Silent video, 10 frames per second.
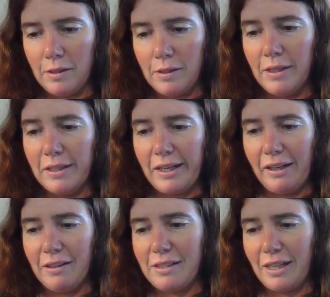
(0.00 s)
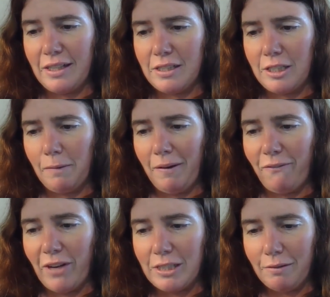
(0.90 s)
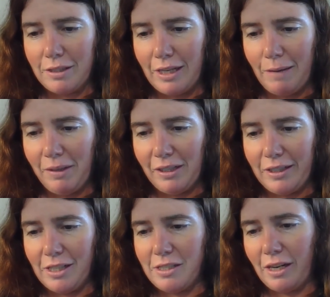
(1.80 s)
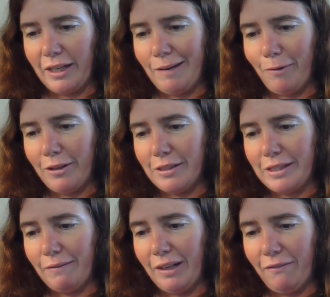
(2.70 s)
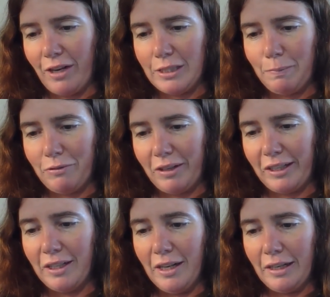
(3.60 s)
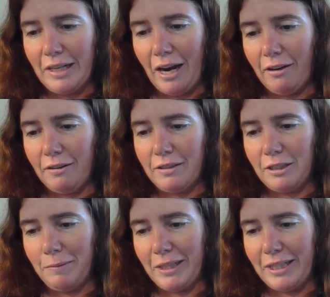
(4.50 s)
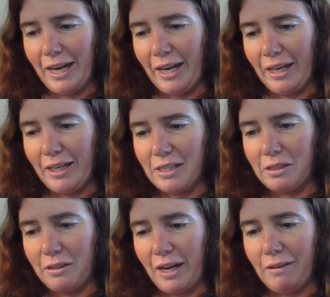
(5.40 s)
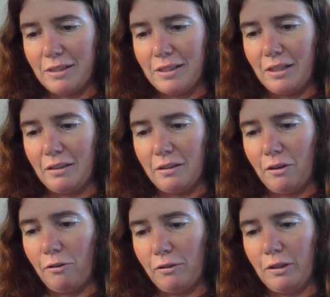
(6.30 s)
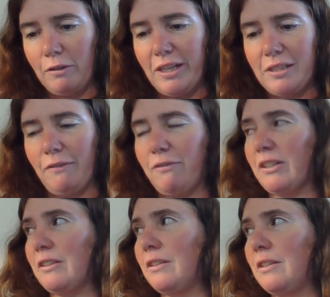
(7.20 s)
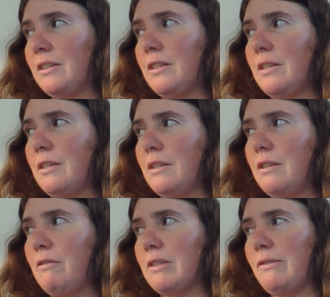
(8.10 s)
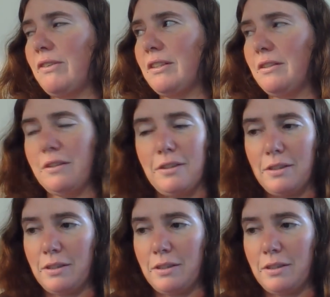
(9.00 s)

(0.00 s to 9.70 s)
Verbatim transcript: So Karen said it's Derby Festival time here in Kentucky. More than 70 events between now and Derby Day. Yesterday was thunder oh. over Louisville. Louisville.